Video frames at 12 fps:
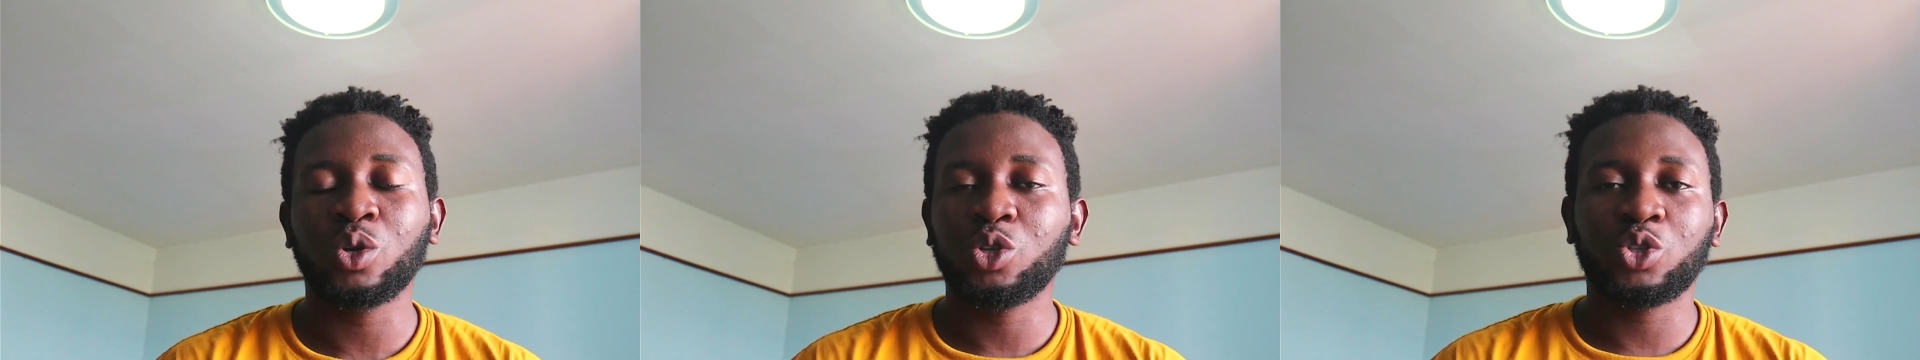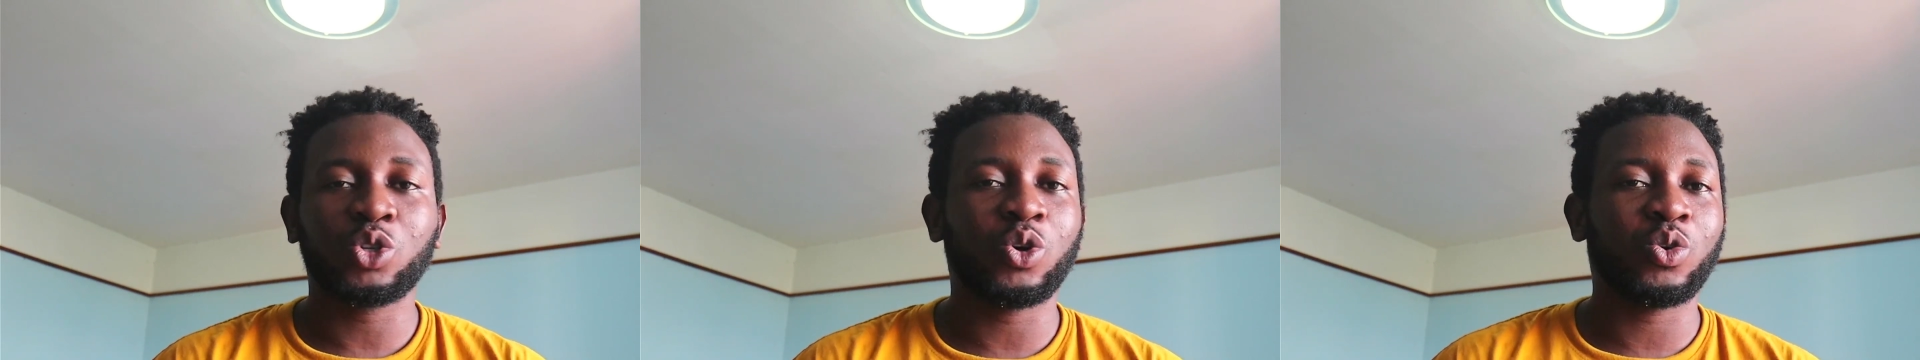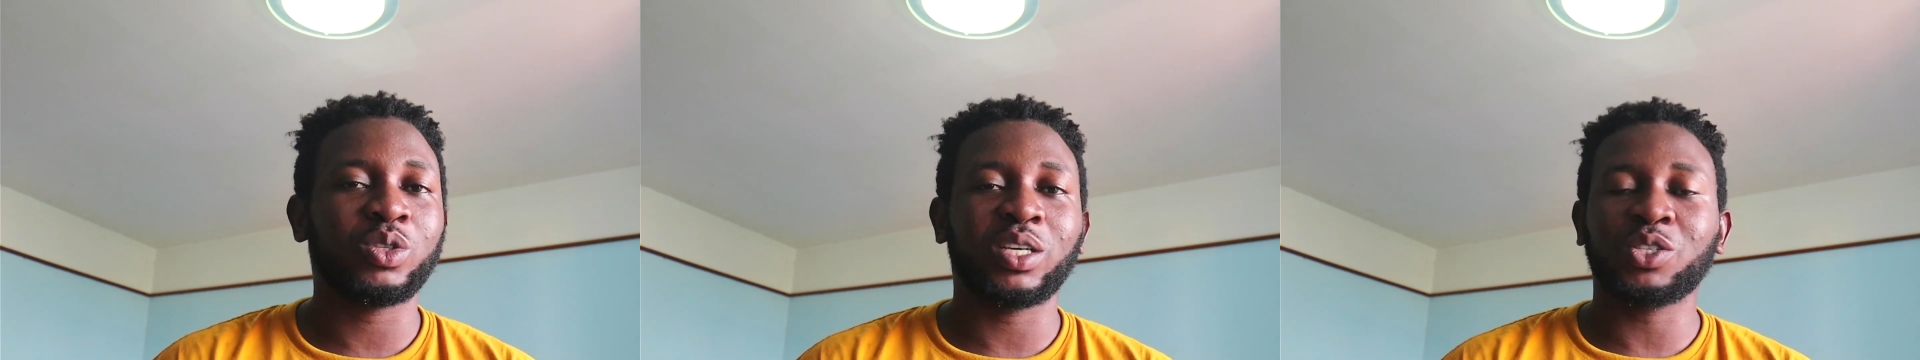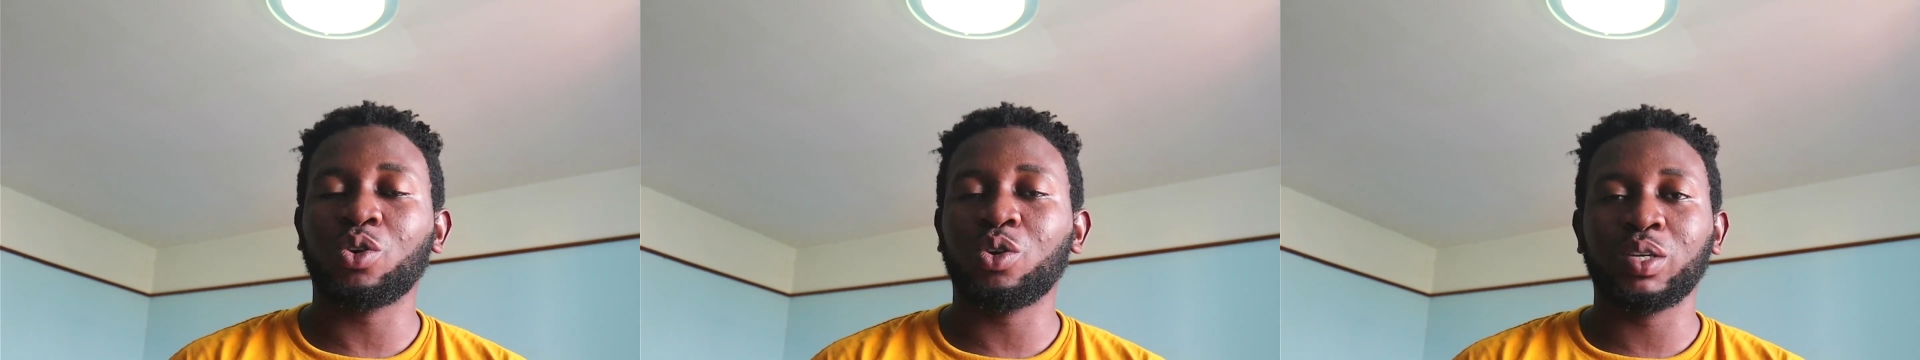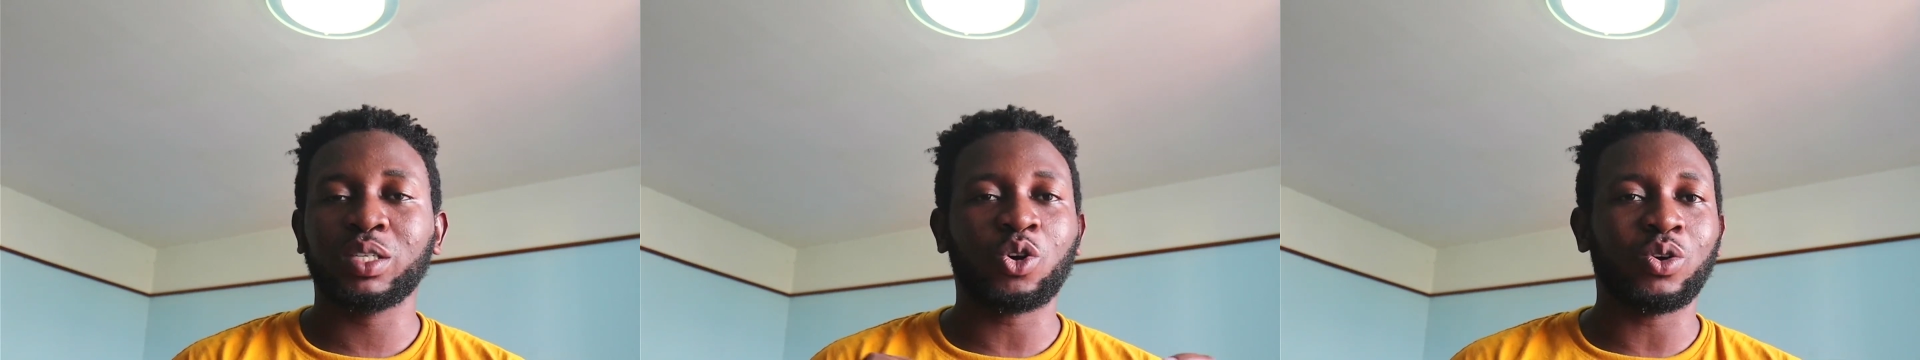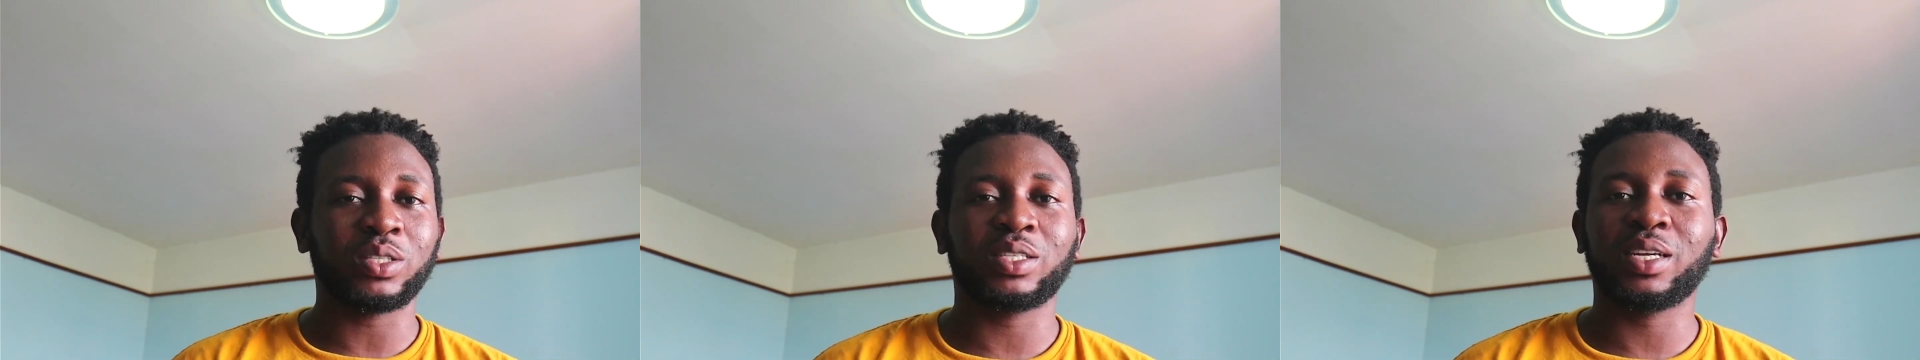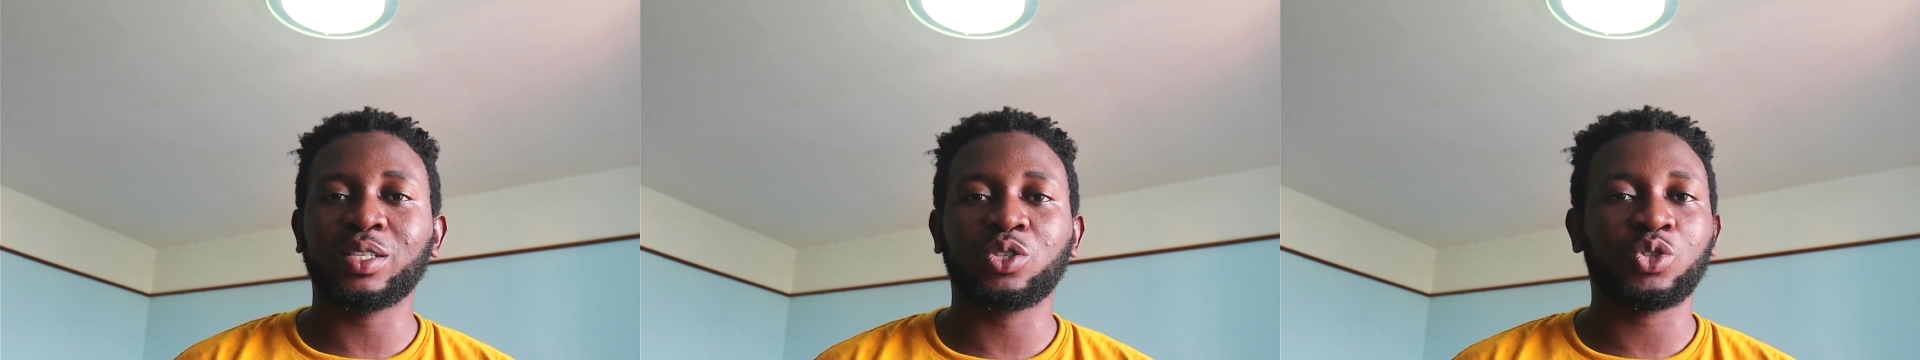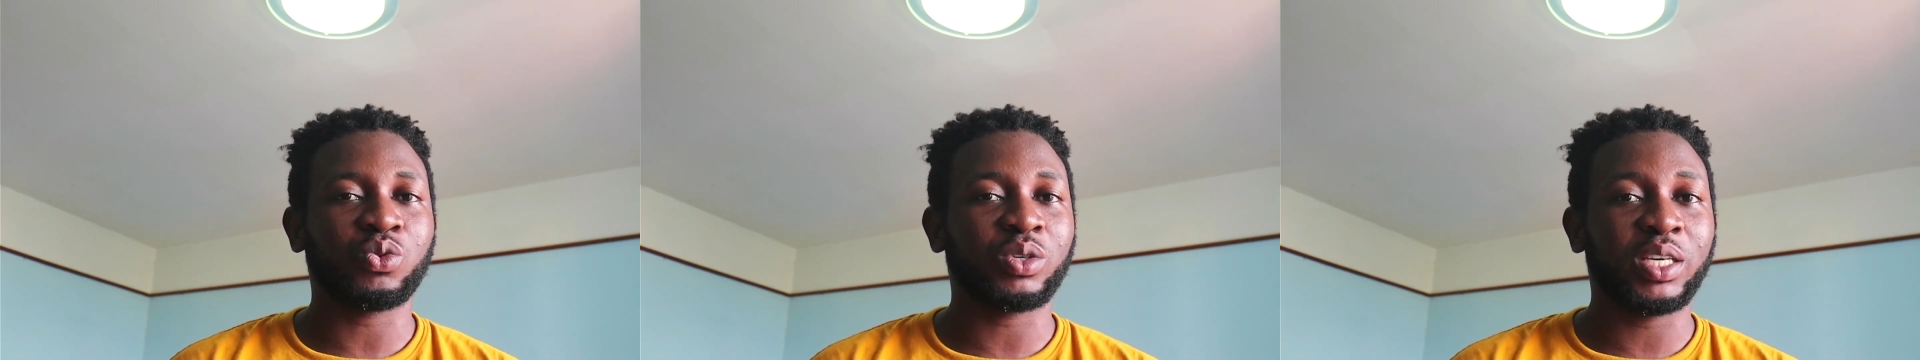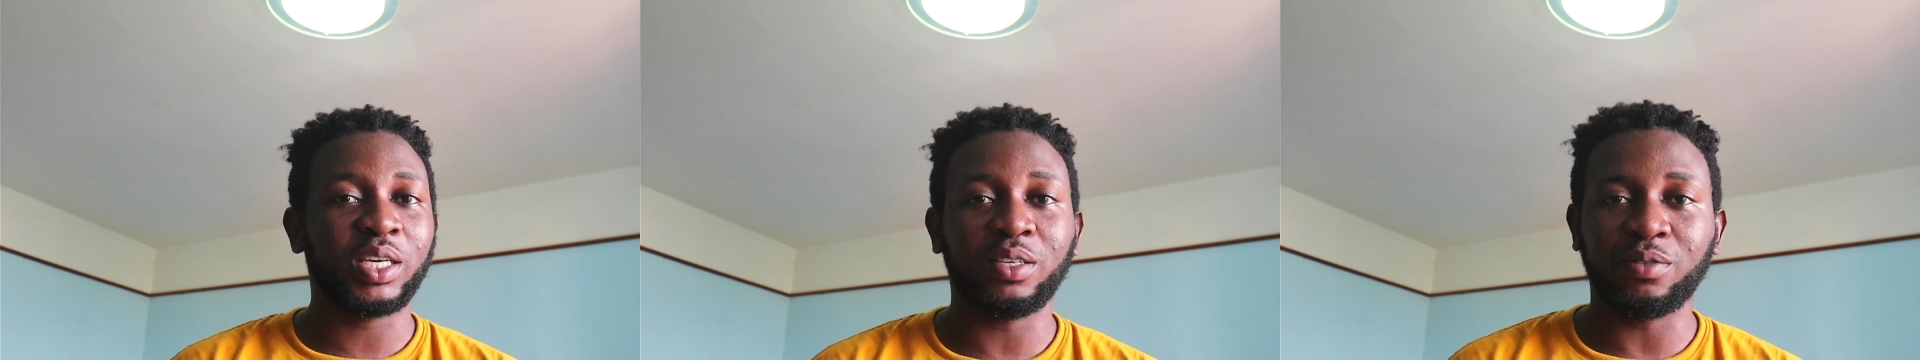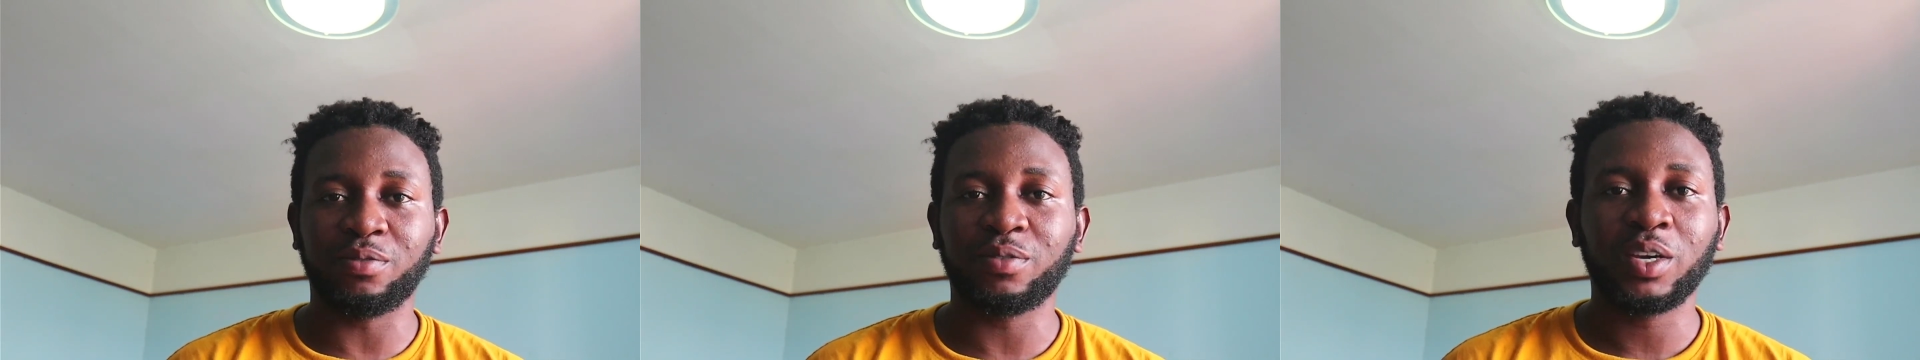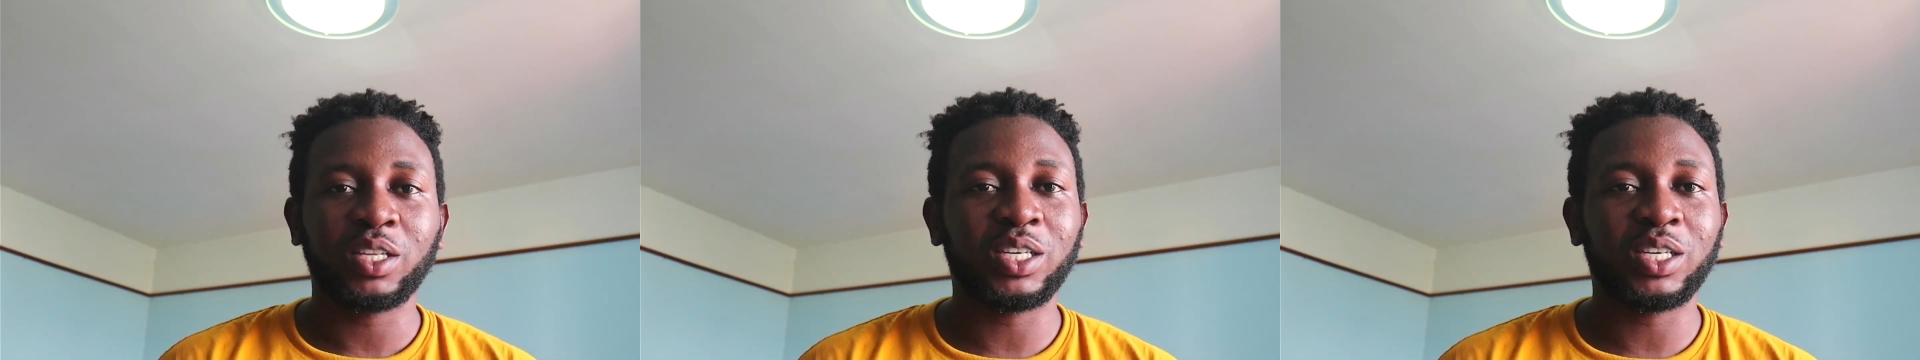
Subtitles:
So there's always content to give.